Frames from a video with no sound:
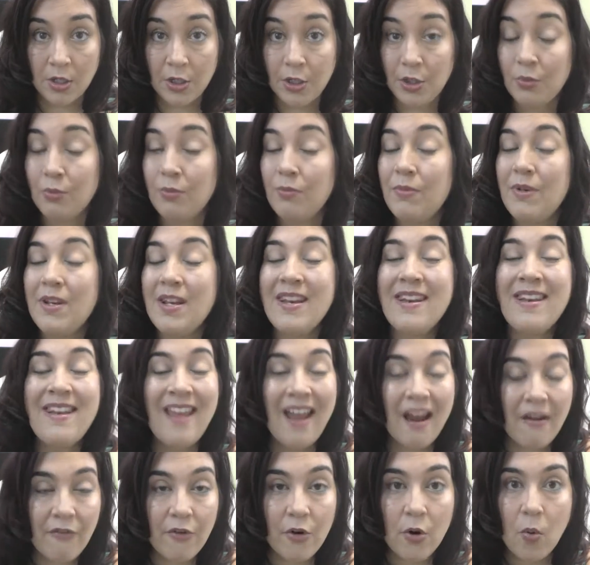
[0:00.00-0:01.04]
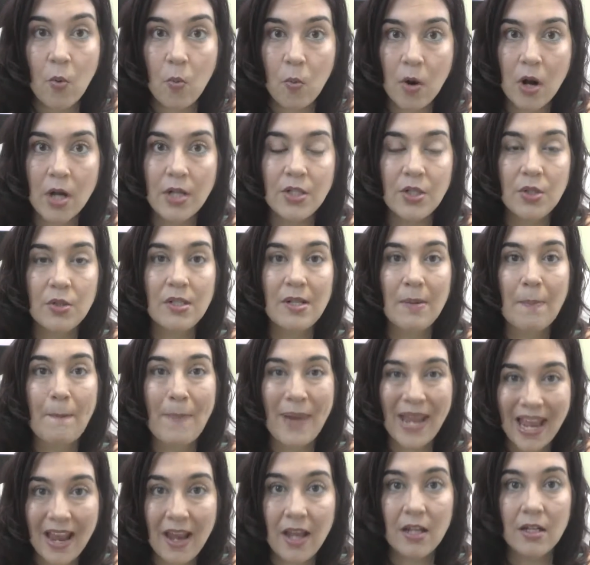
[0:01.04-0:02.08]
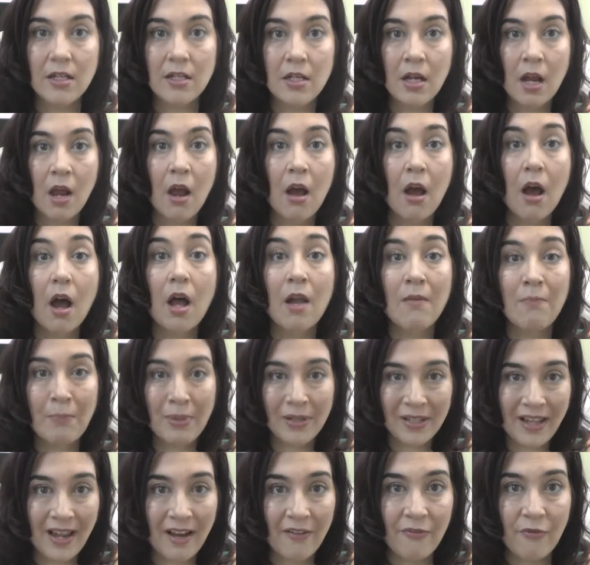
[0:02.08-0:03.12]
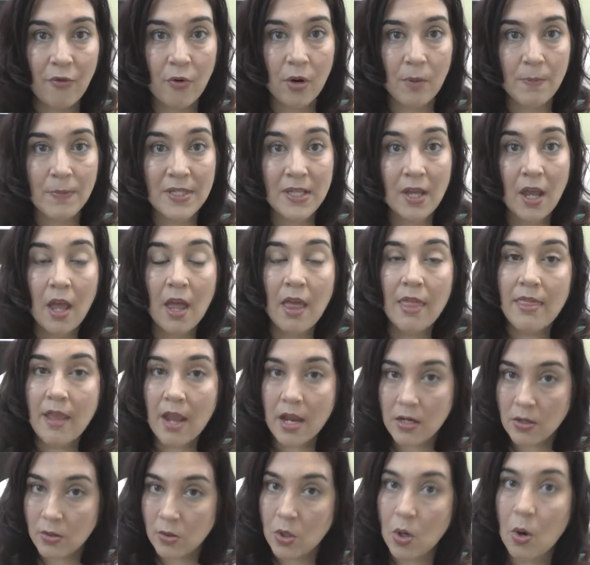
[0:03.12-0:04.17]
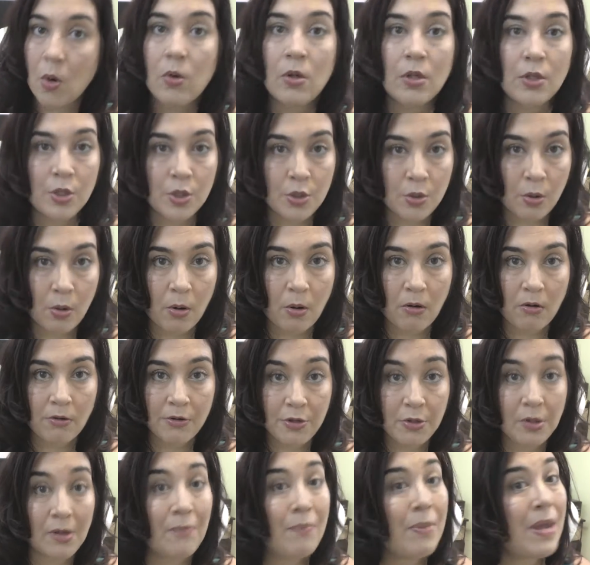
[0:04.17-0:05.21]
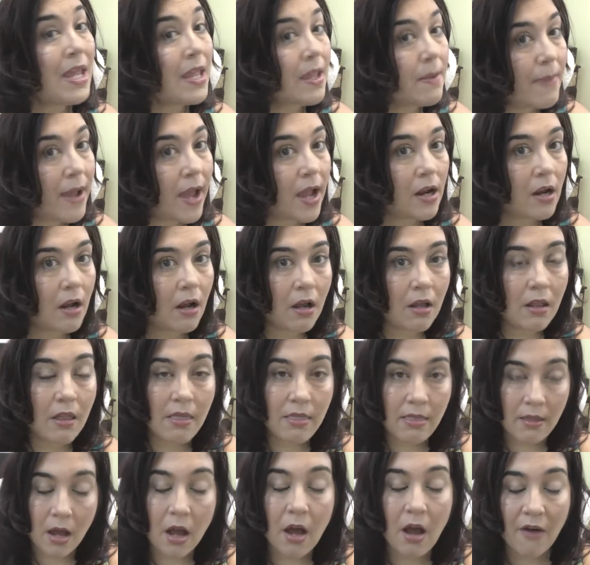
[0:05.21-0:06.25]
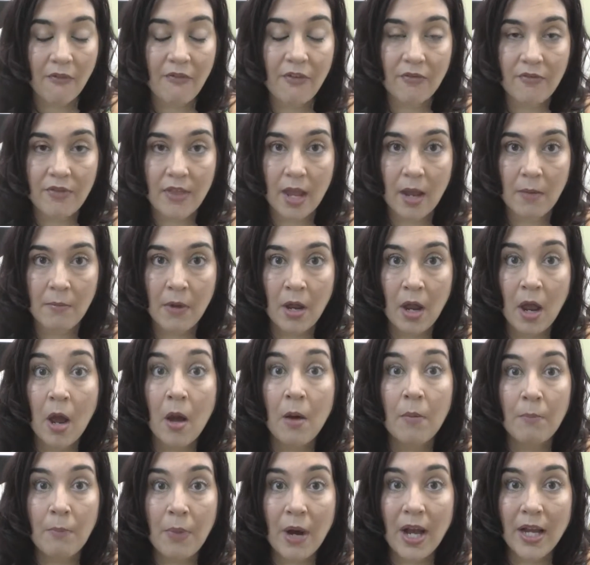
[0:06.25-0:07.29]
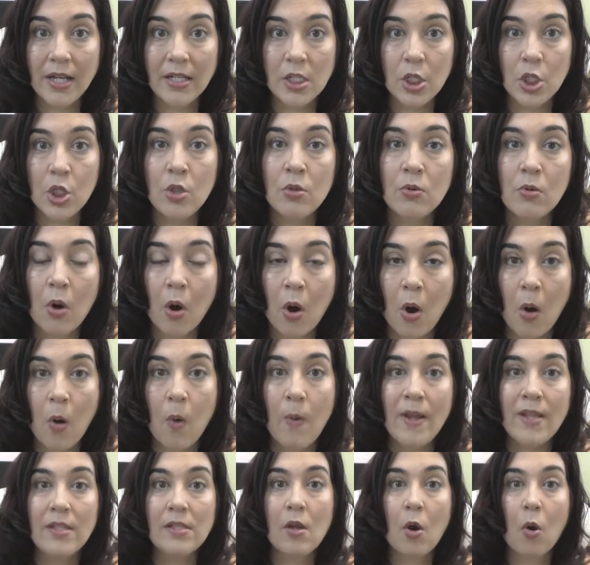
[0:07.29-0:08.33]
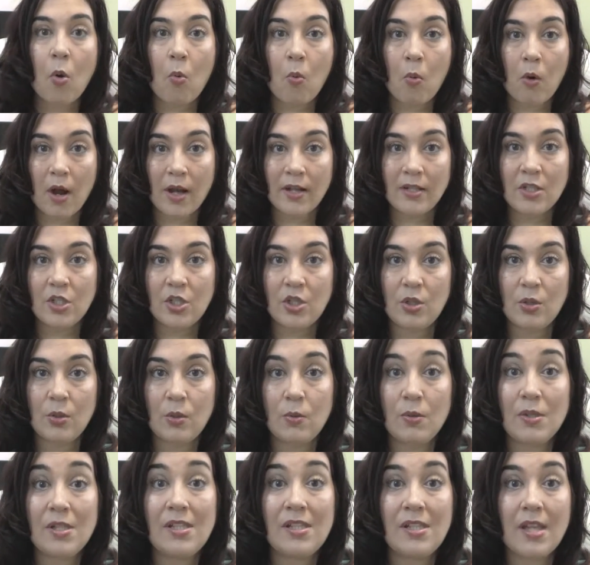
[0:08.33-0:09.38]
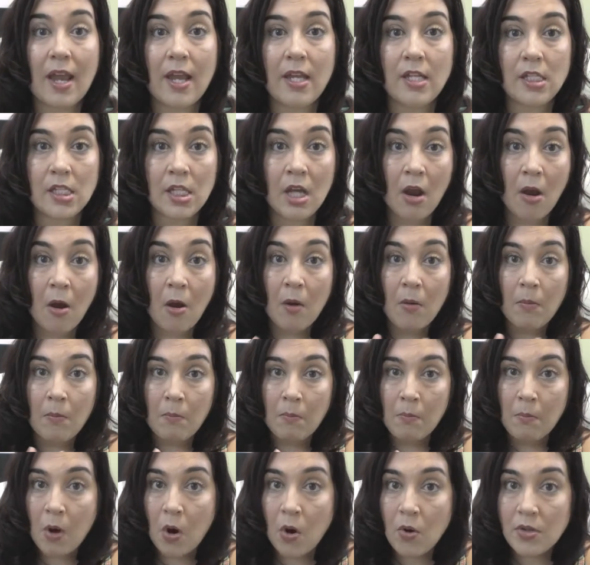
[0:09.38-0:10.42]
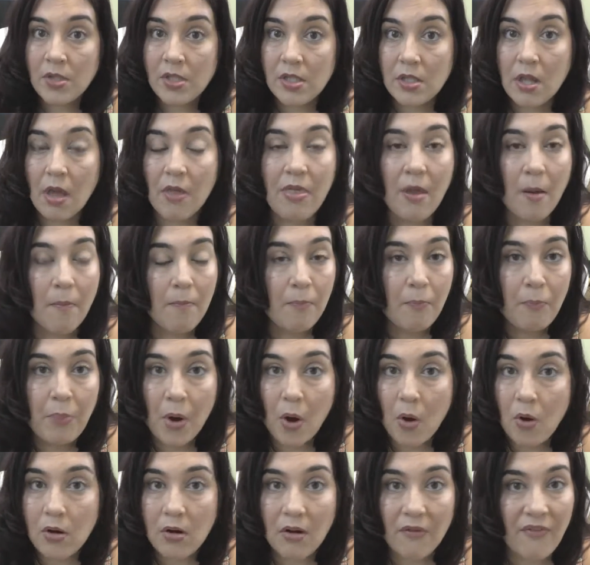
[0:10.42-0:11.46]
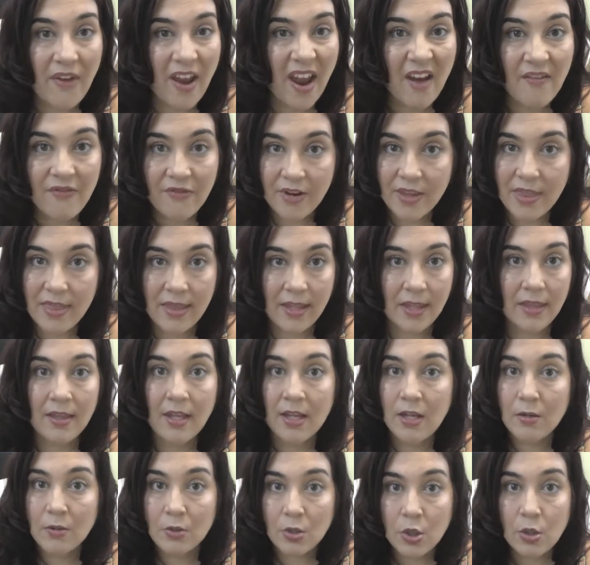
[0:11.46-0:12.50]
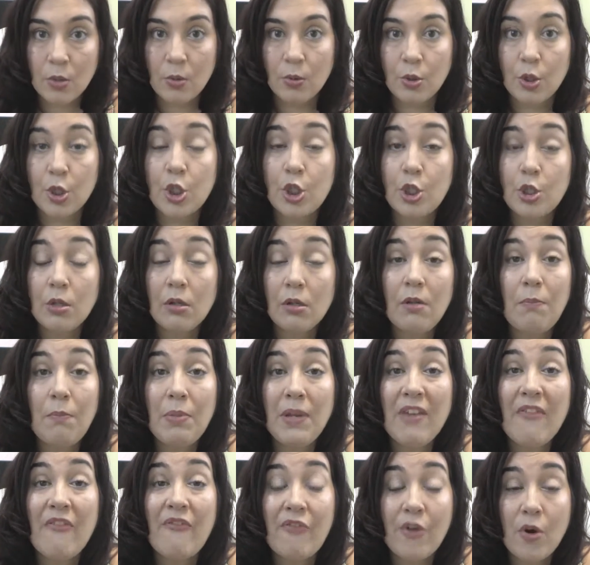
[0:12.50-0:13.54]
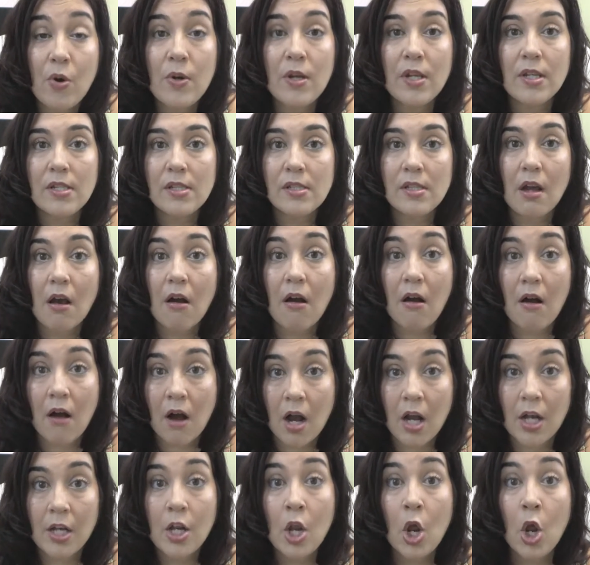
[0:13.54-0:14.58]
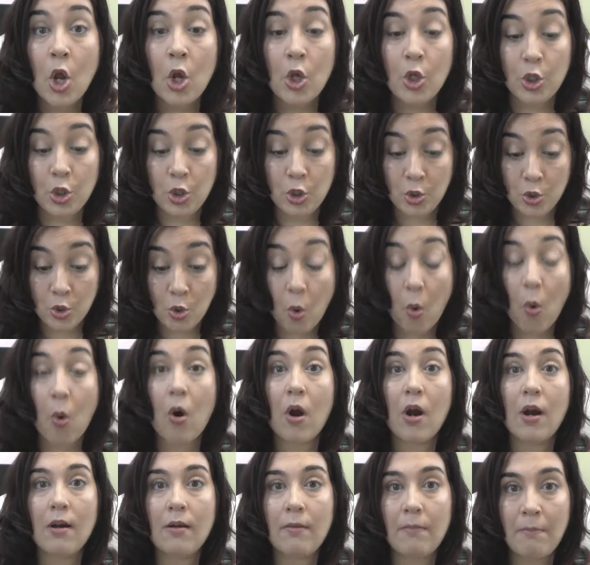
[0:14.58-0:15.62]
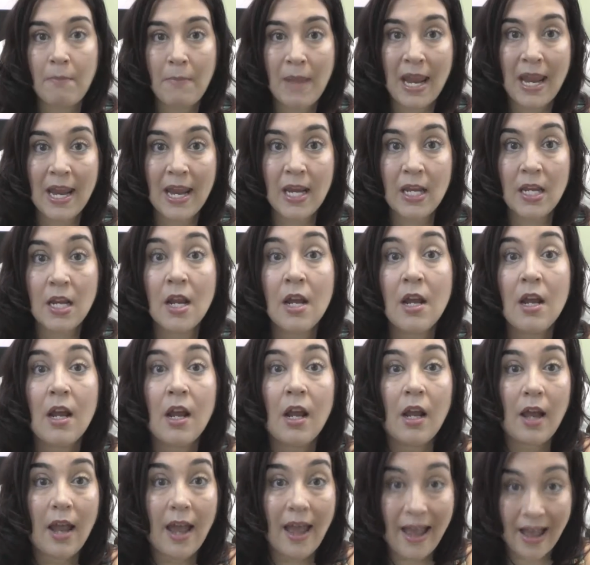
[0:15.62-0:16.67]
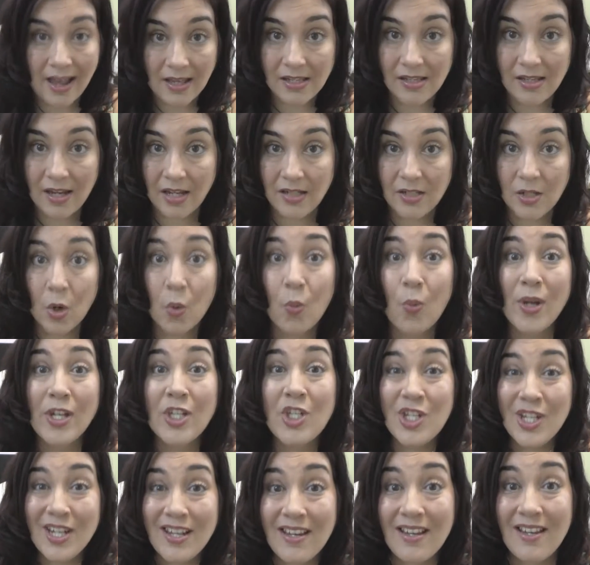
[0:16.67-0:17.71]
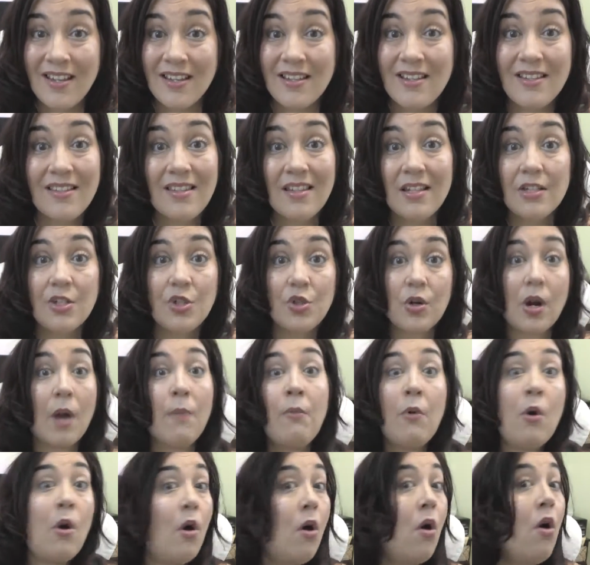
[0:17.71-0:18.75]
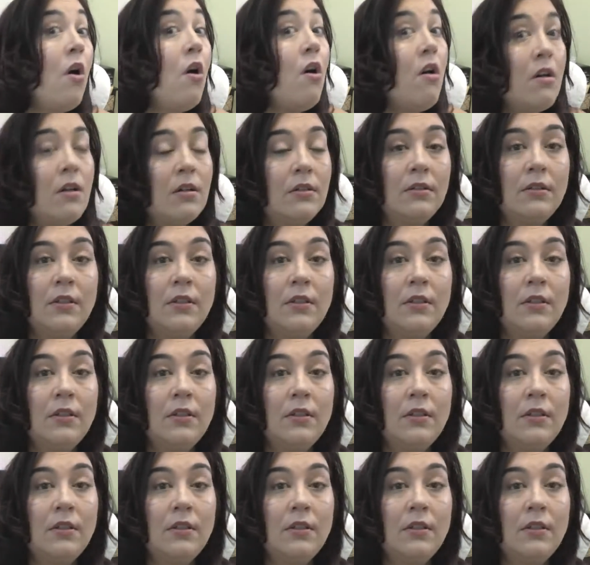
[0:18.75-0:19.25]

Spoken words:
You never want to depend on platforms that you don't control. You can piggyback off of them, but you always want to send the bulk of everything that you do should be focused on your main asset, which is, drum roll,